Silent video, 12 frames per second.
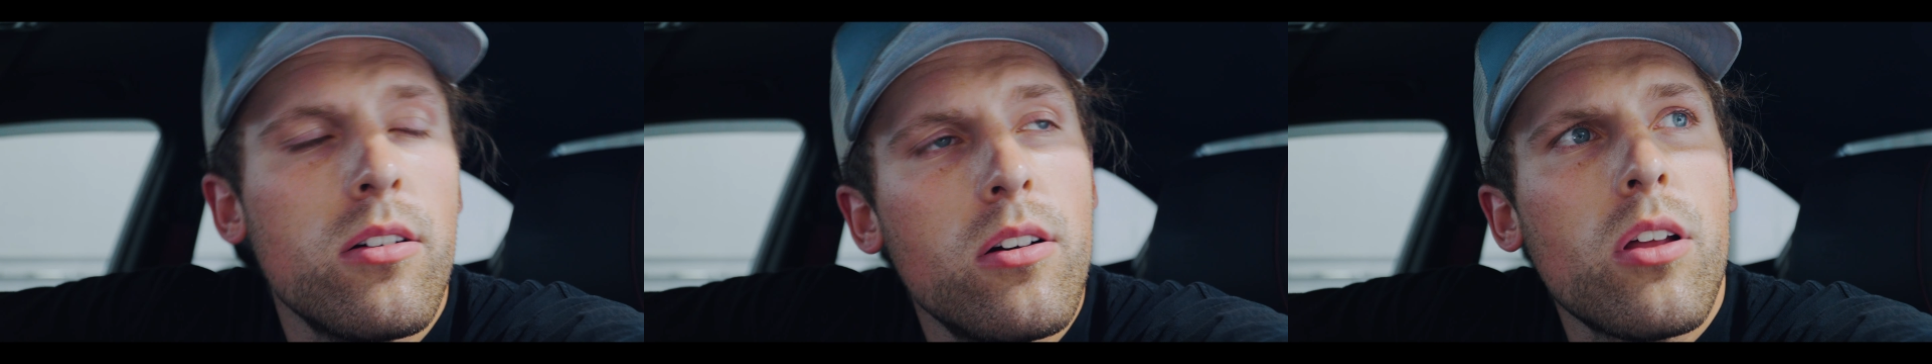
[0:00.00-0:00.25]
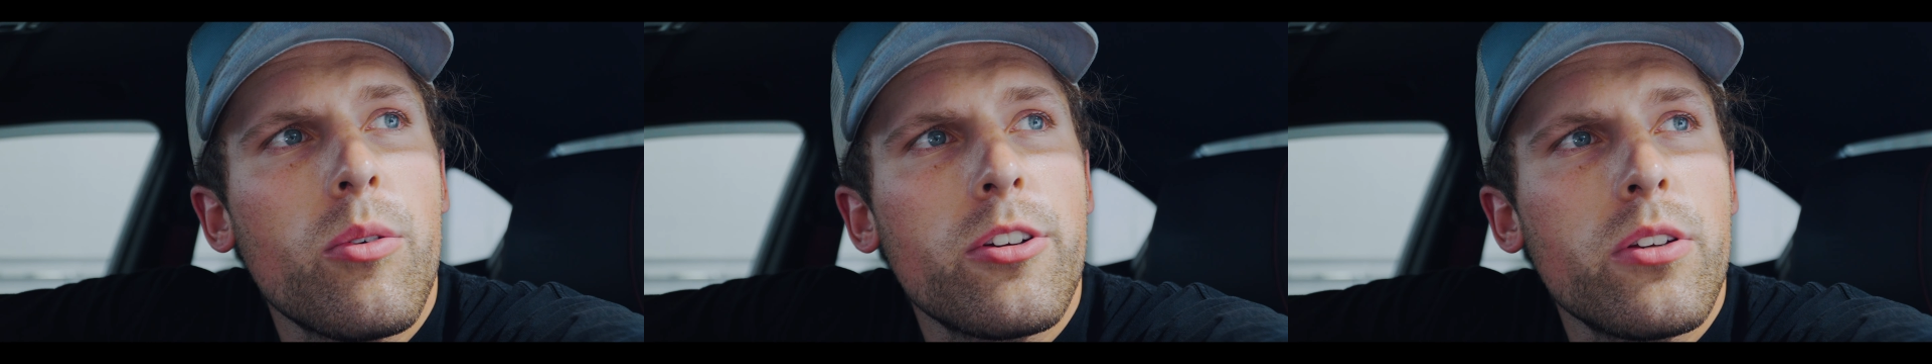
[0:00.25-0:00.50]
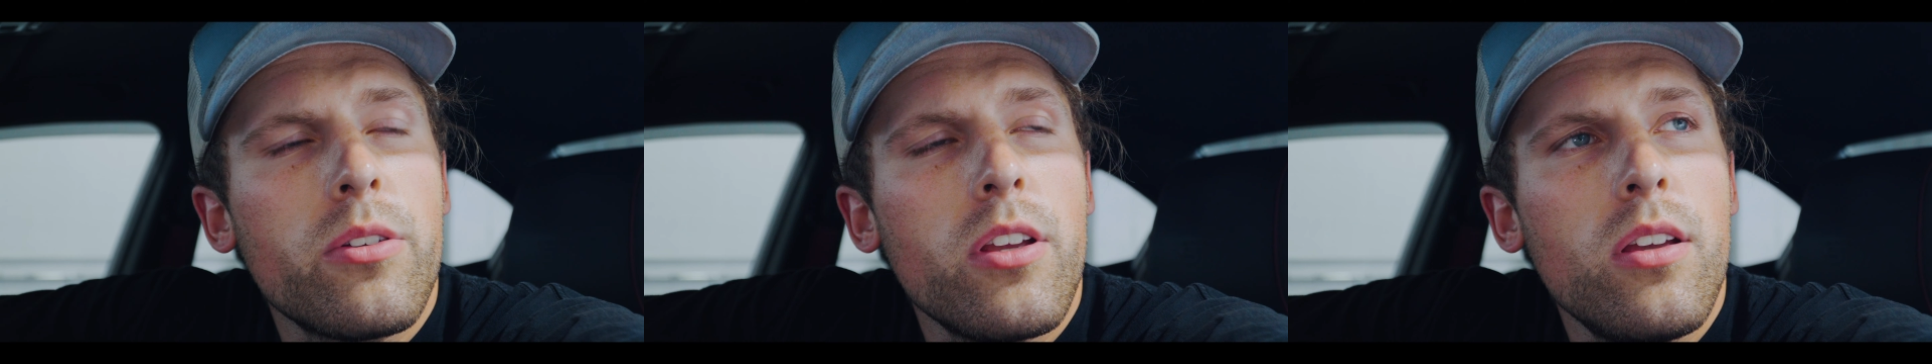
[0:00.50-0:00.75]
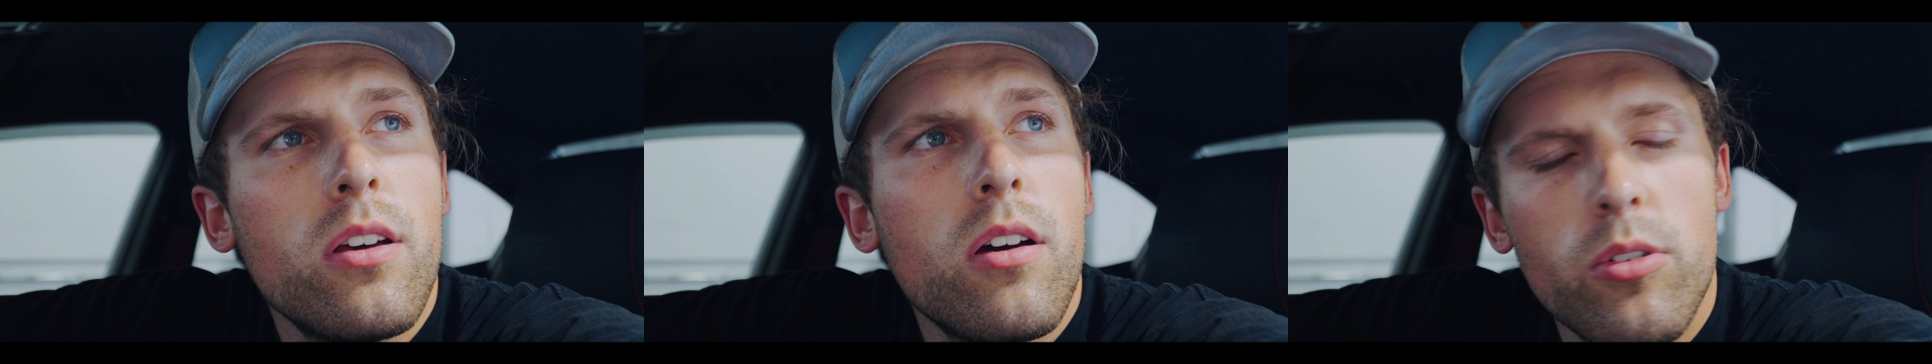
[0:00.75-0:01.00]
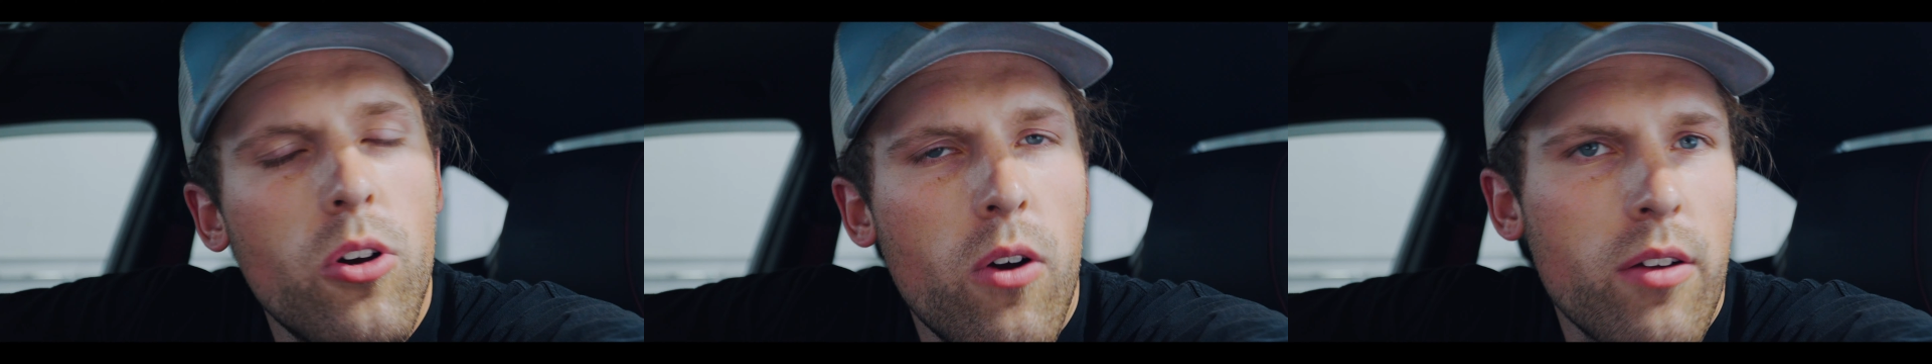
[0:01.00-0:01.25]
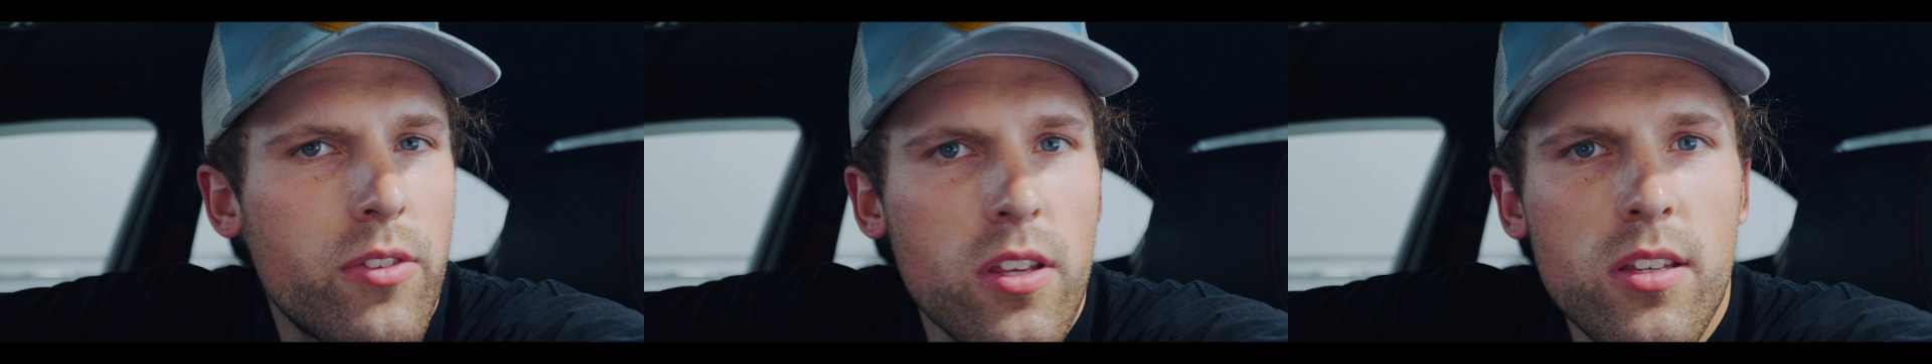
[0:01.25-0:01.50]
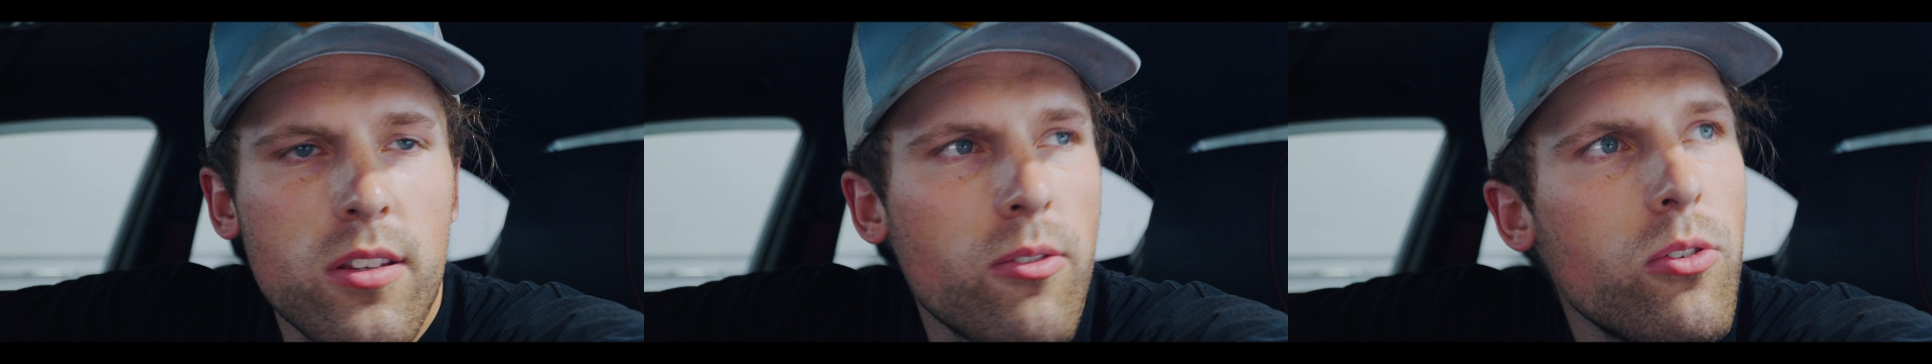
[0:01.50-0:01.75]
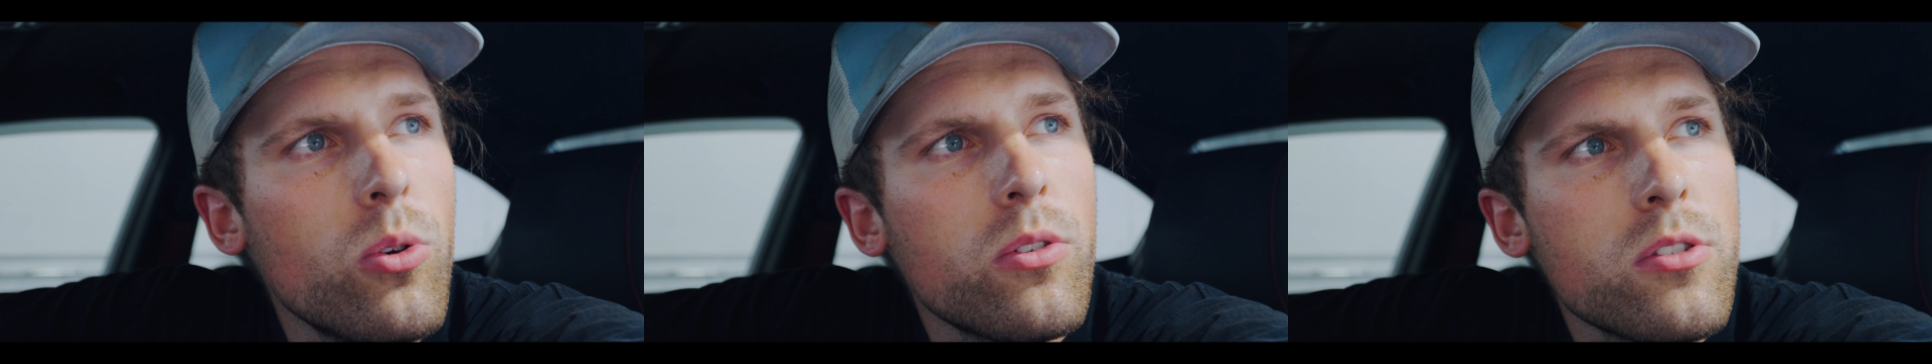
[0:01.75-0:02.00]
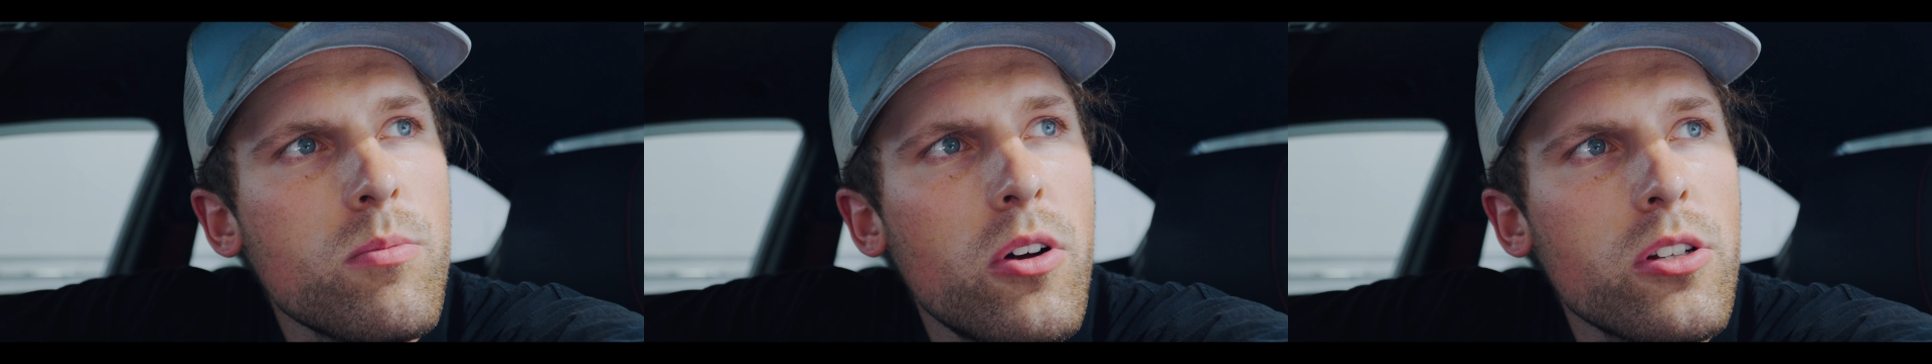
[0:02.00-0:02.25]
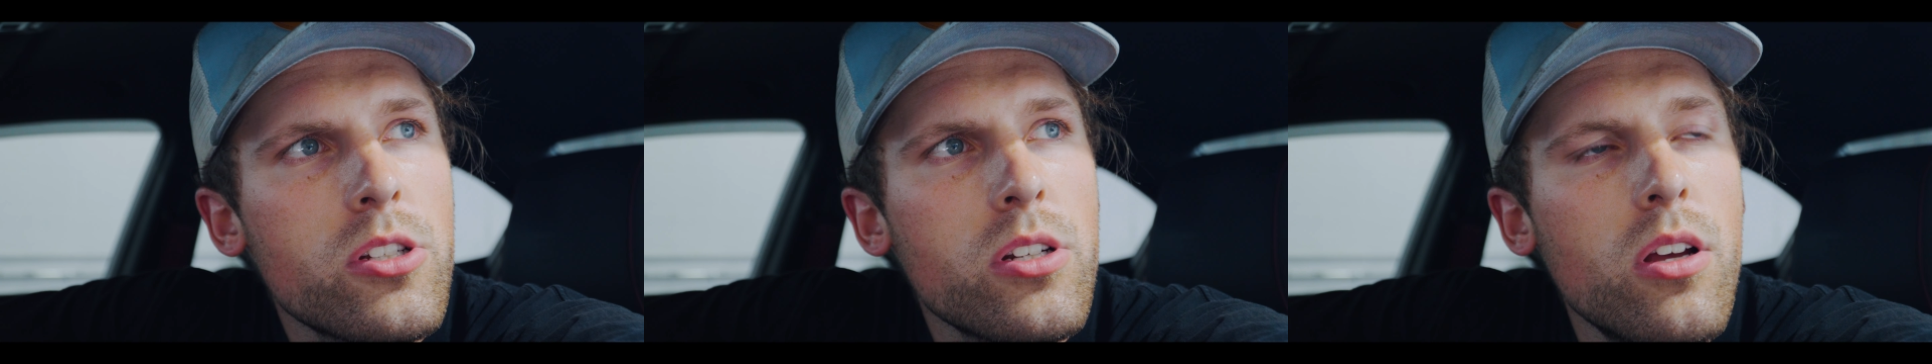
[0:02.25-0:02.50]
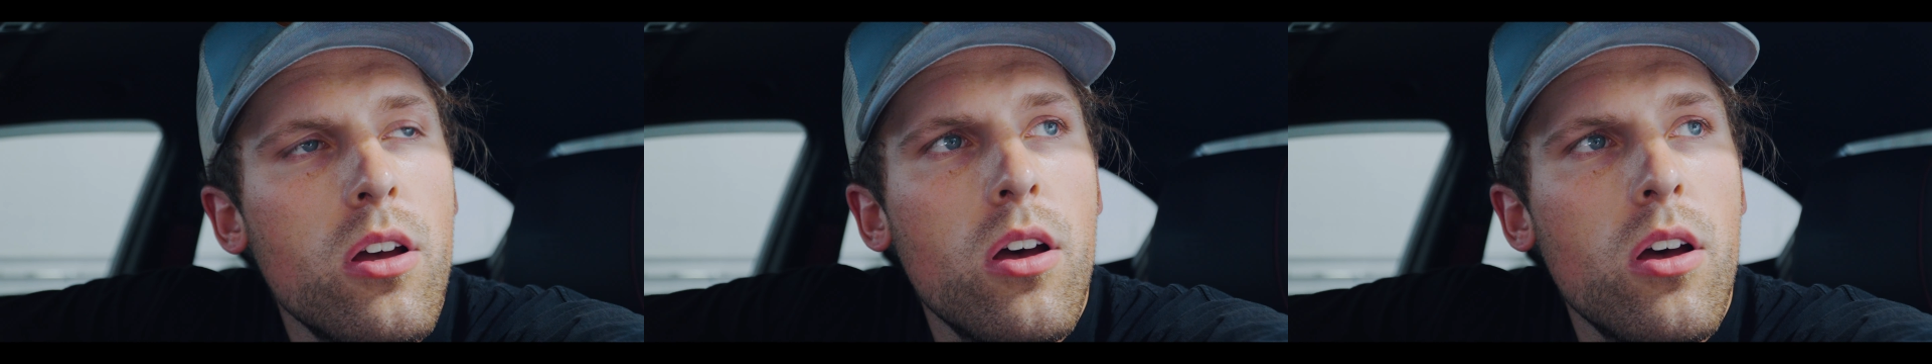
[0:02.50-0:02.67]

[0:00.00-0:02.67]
lower duty. You don't have to heat the fuel as much.